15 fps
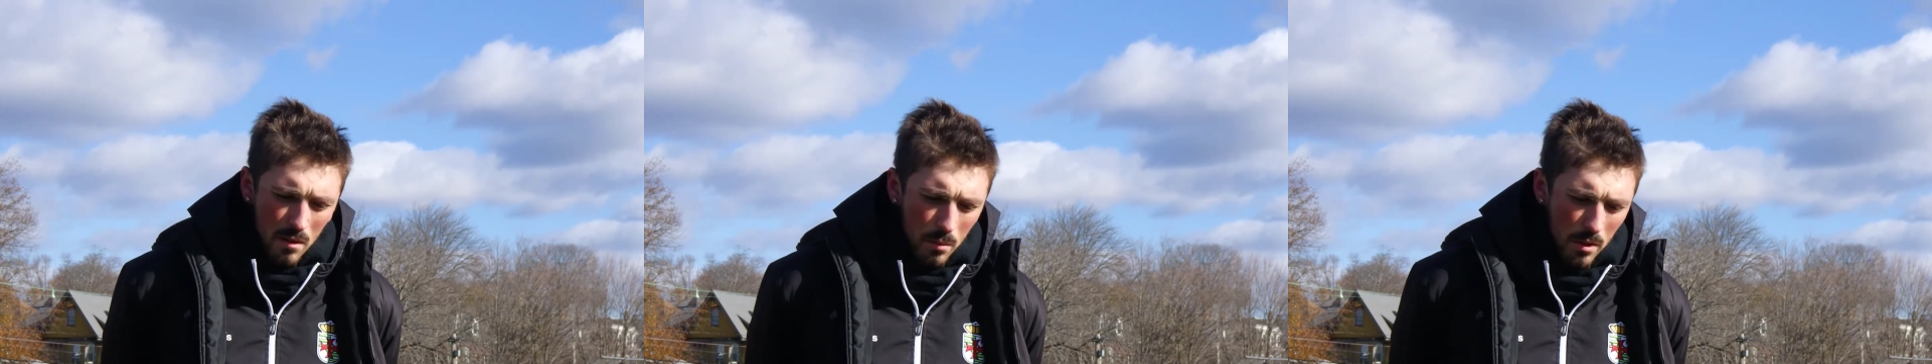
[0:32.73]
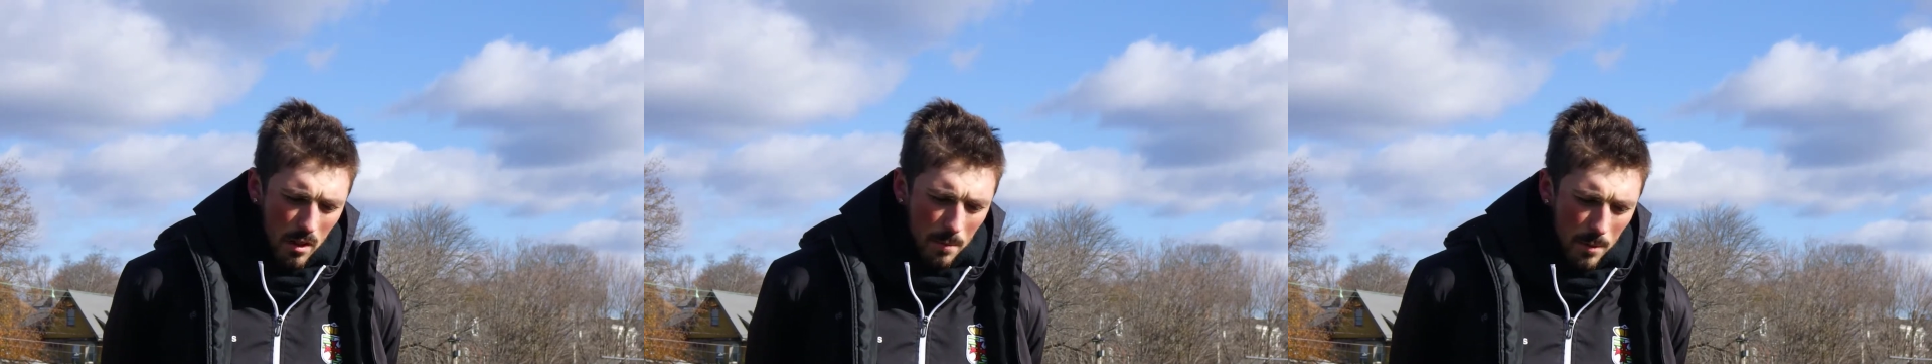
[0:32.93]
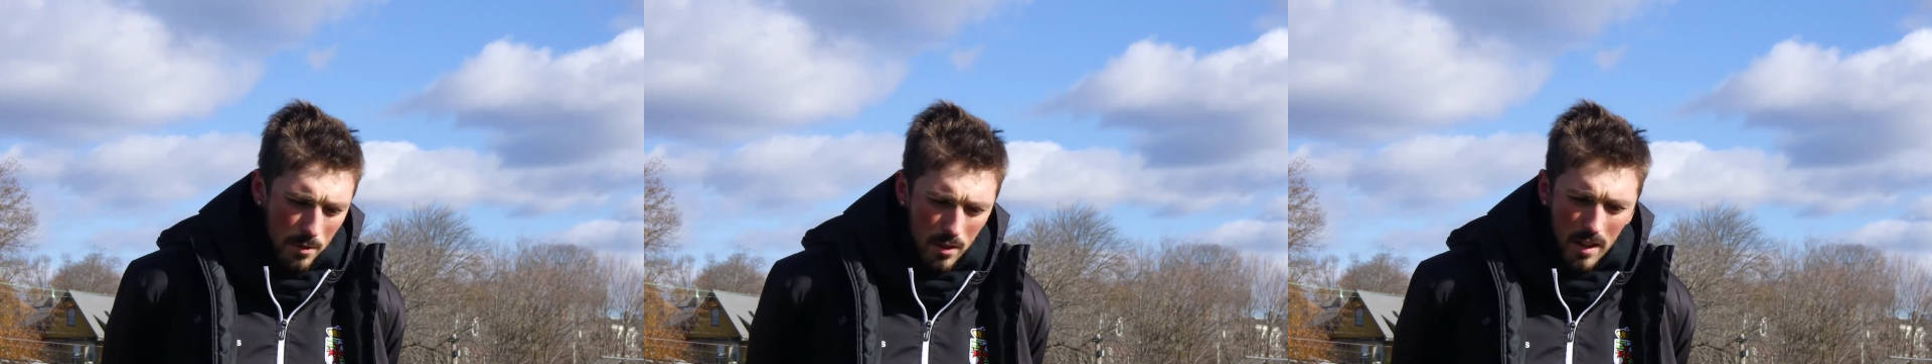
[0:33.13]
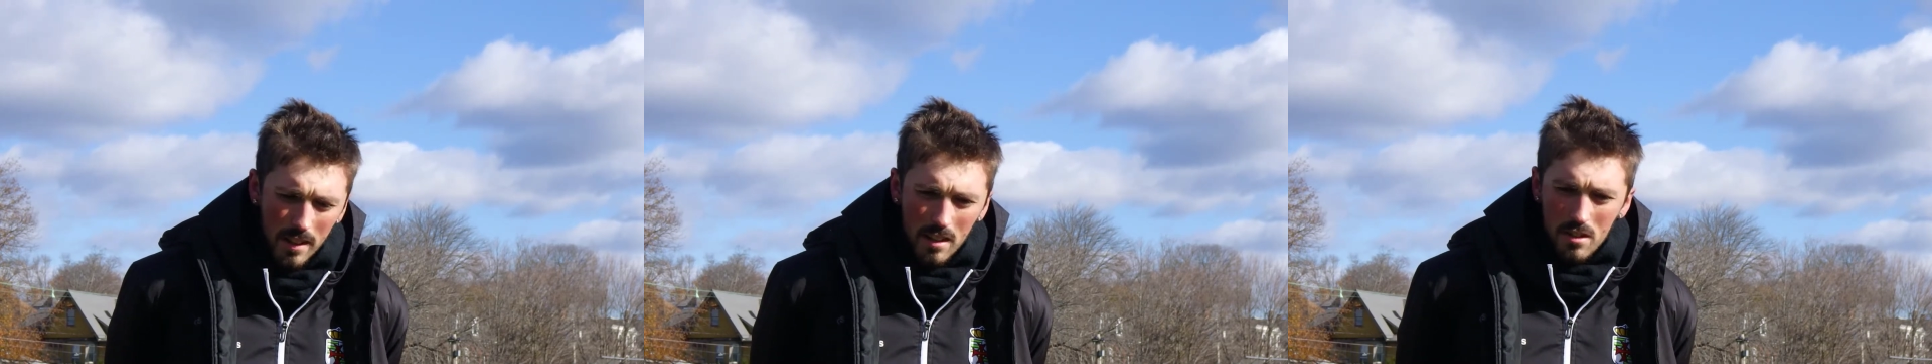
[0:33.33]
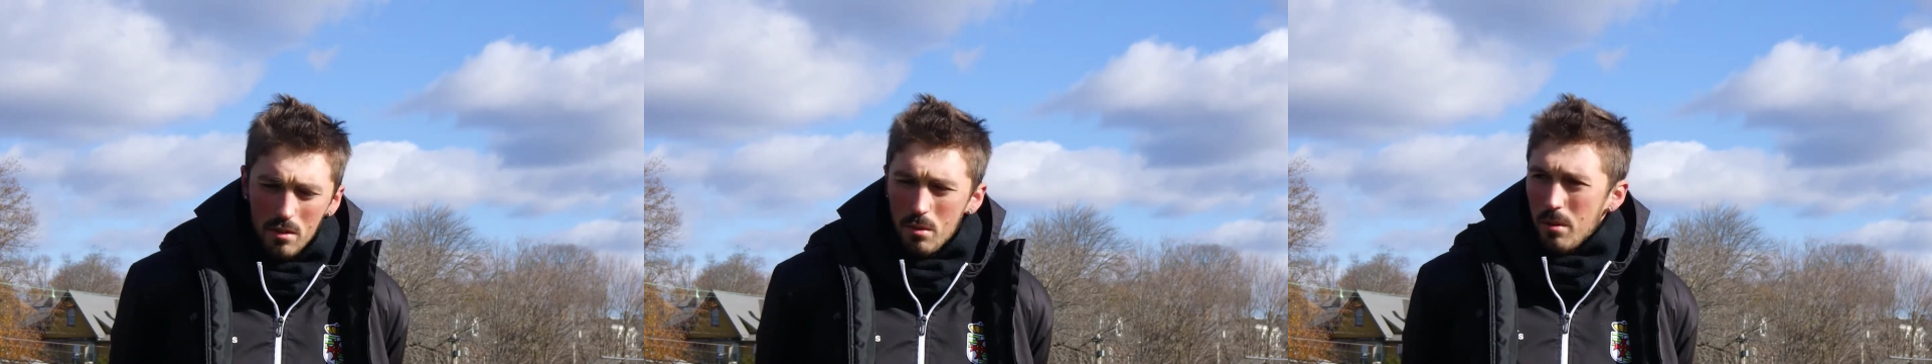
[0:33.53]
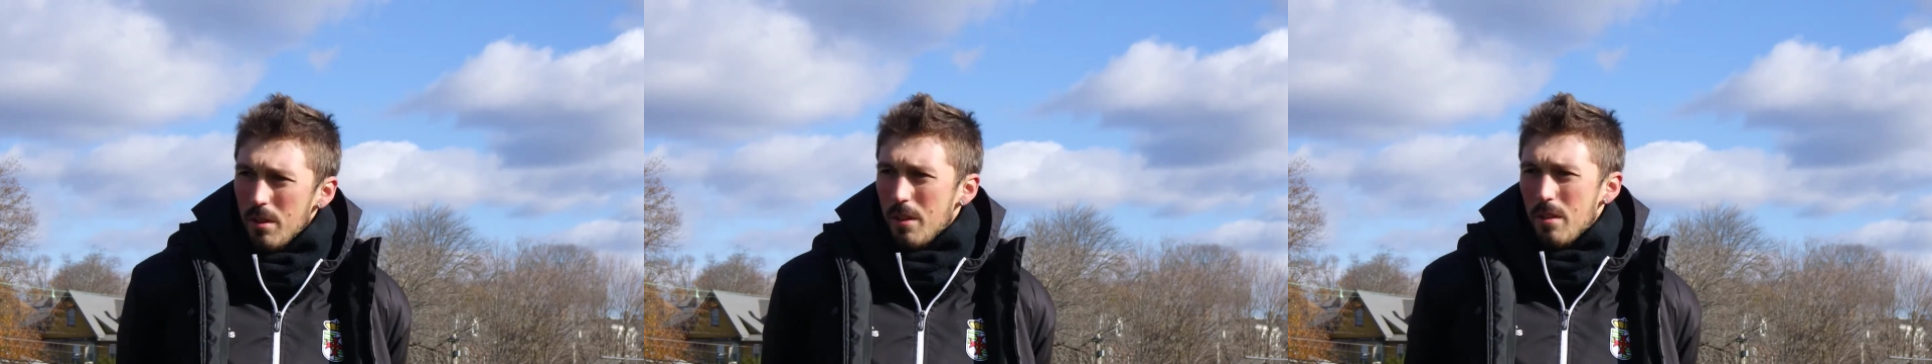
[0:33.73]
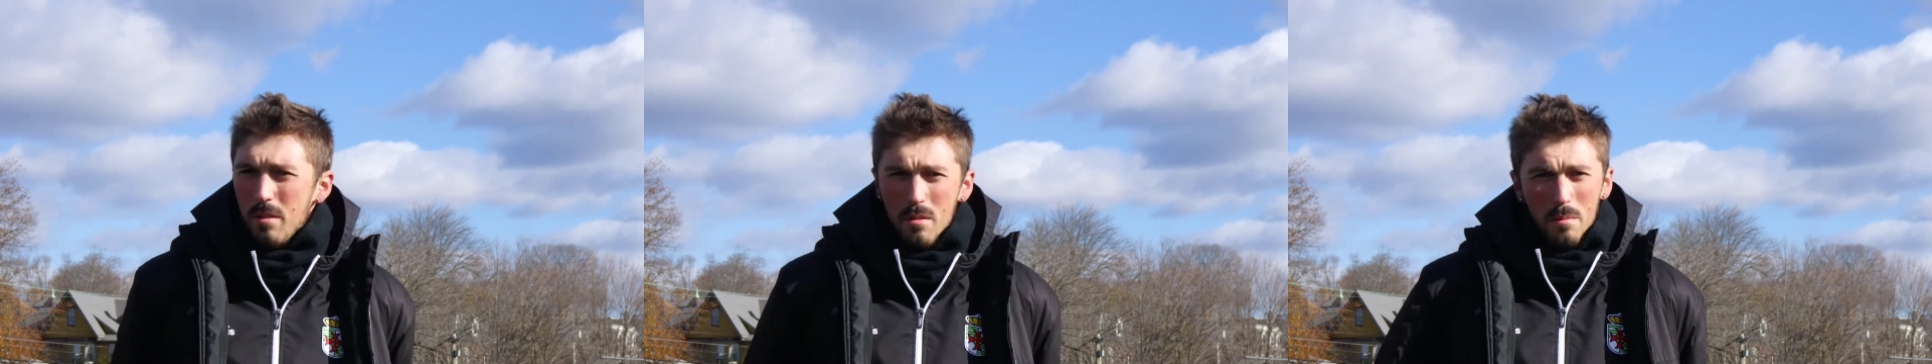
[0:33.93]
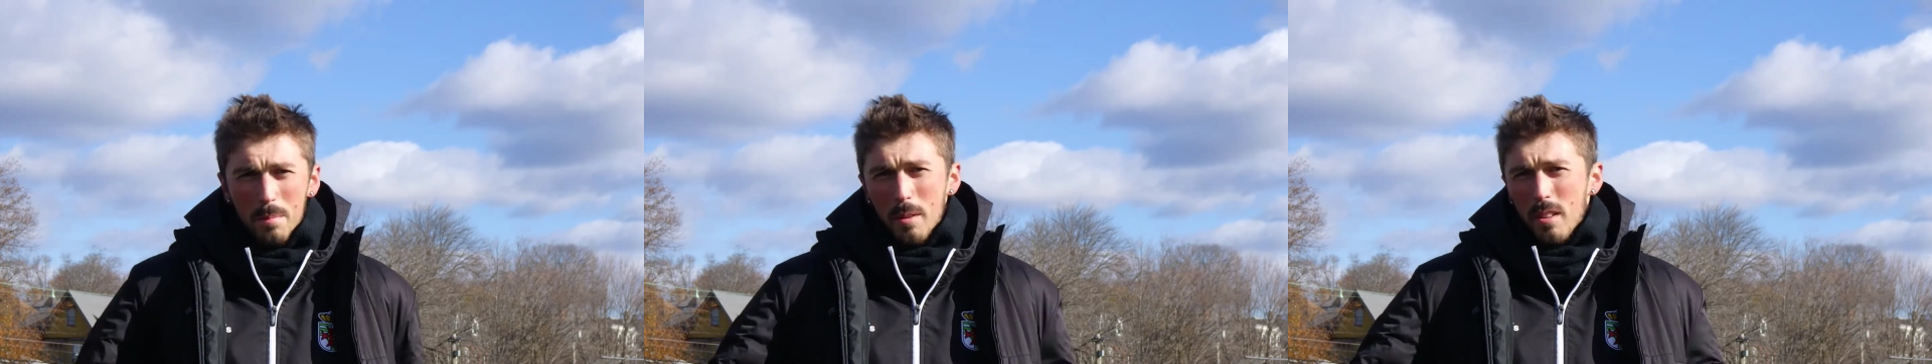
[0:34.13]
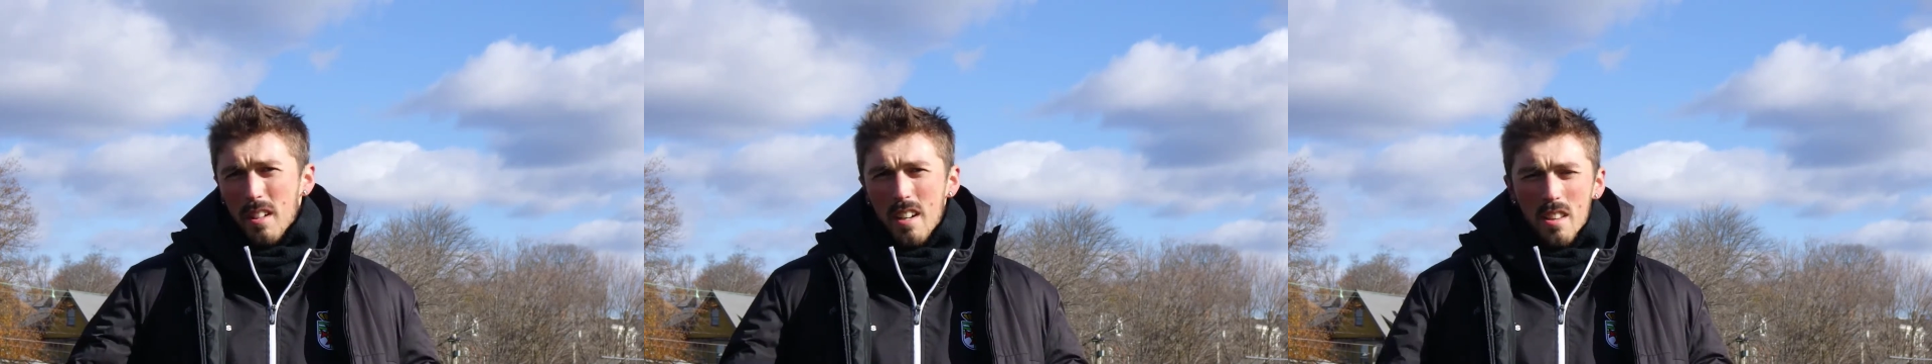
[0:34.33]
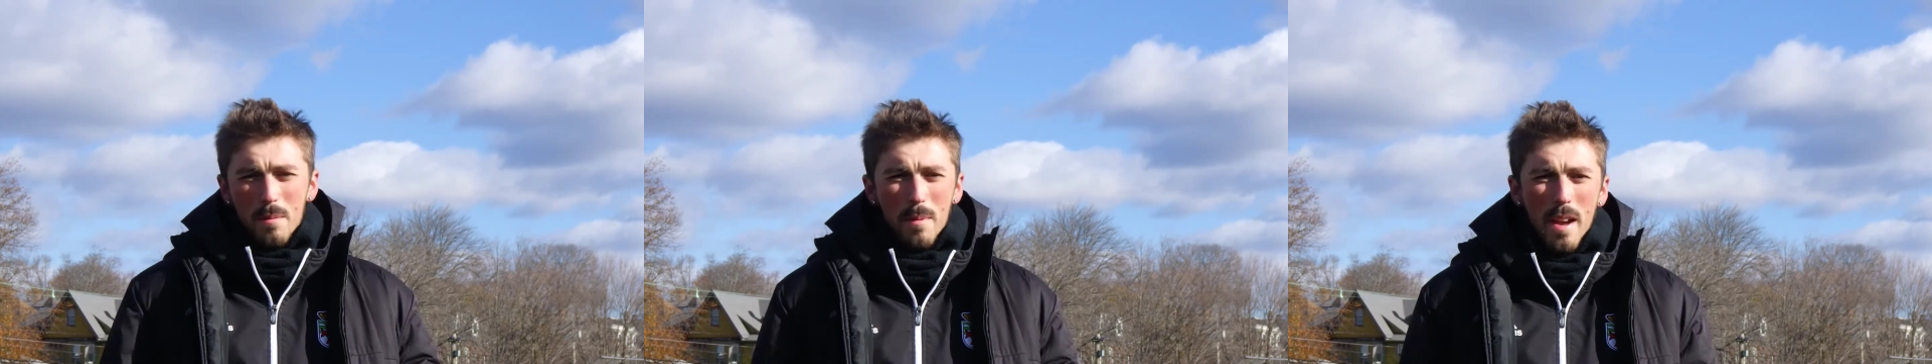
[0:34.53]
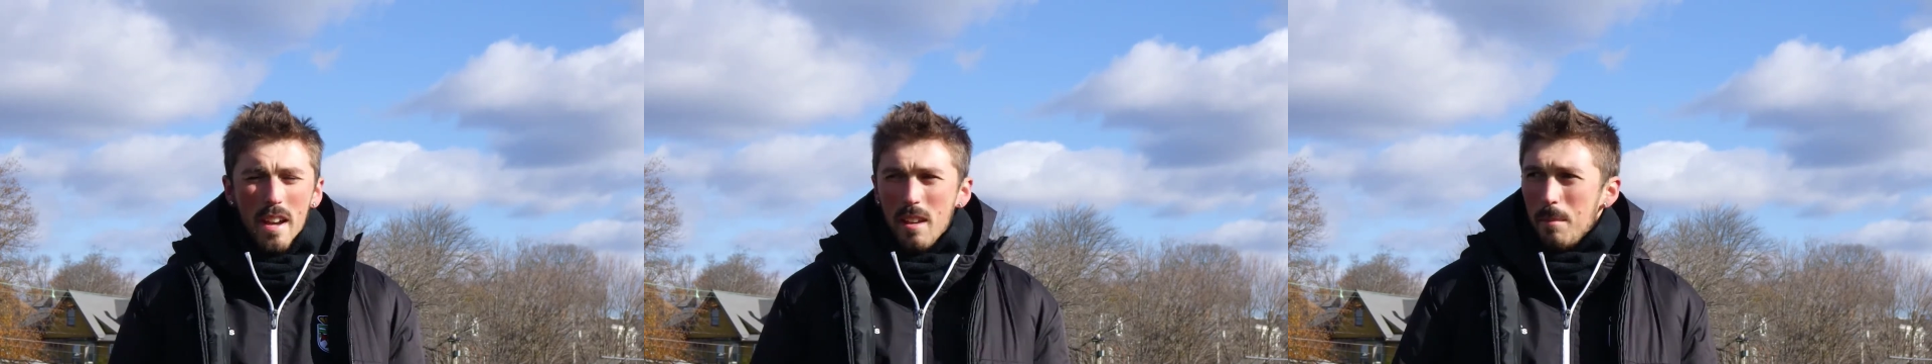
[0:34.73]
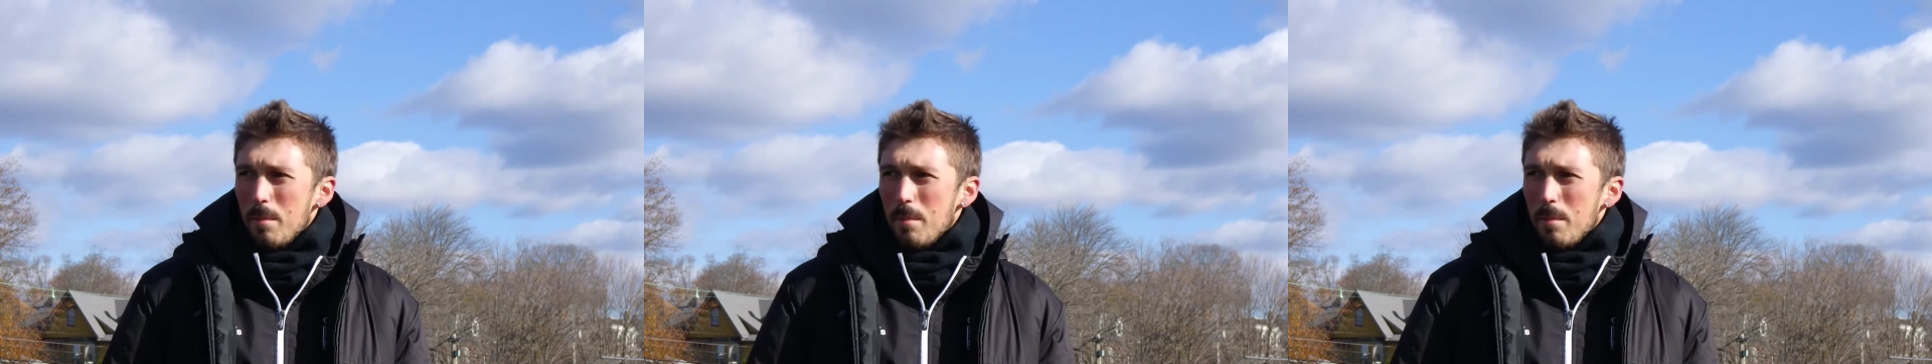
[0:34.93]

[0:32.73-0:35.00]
what I've been trying to do with building out of the back.